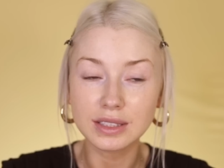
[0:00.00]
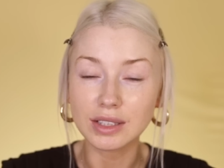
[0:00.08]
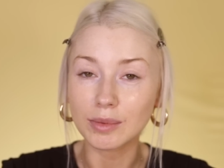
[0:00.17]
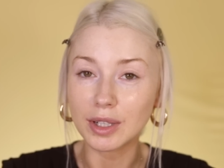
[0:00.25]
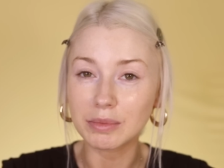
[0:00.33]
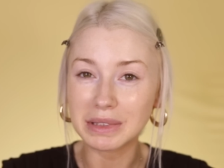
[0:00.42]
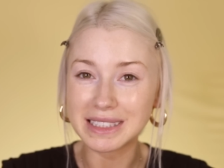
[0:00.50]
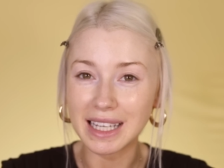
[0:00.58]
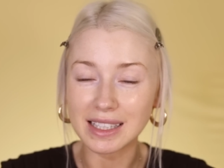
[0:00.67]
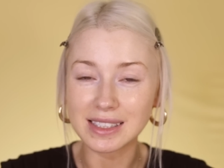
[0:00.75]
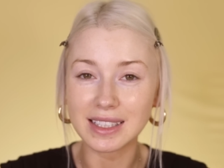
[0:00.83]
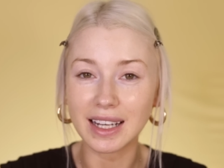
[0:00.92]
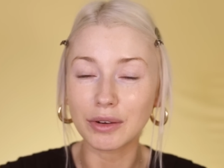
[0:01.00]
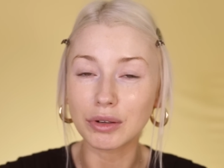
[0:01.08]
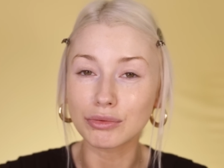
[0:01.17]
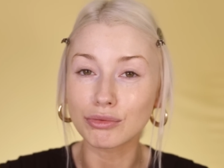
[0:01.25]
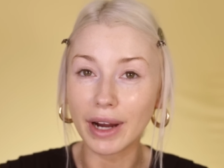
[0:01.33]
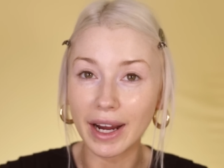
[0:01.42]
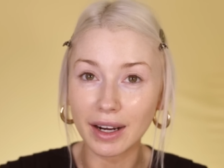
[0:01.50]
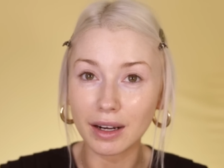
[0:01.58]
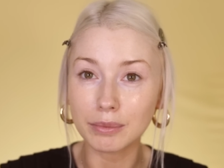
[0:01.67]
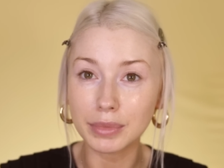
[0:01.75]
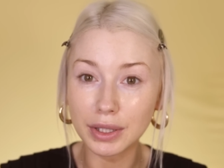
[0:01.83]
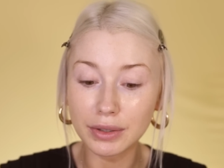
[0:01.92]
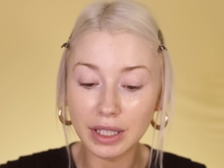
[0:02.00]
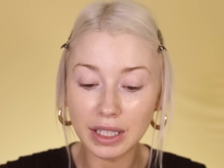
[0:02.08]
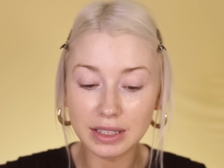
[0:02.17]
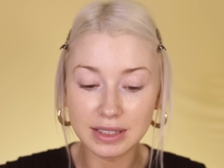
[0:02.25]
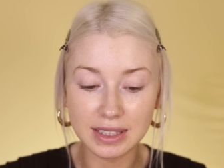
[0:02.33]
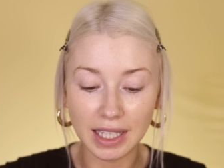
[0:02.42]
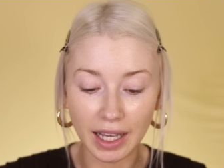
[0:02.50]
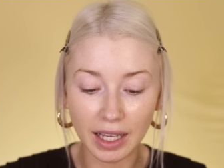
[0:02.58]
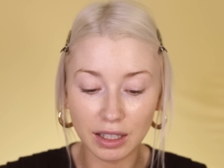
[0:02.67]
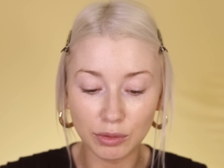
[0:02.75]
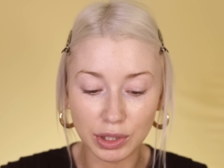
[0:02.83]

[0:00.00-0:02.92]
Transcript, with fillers: So I'm going to be testing out Rare Beauty today,